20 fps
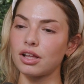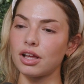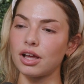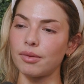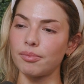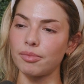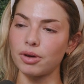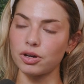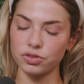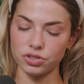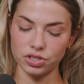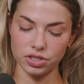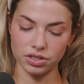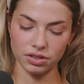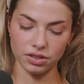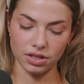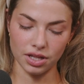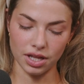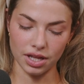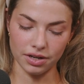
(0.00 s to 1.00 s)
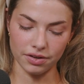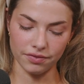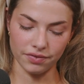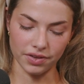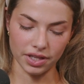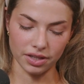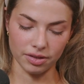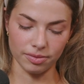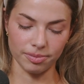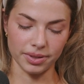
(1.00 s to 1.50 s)
emotional
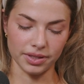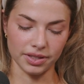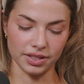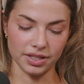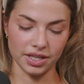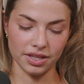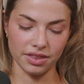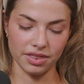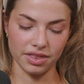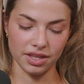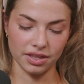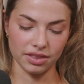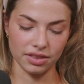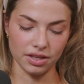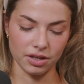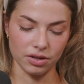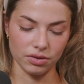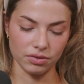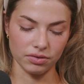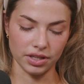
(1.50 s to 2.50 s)
unavailability thing though,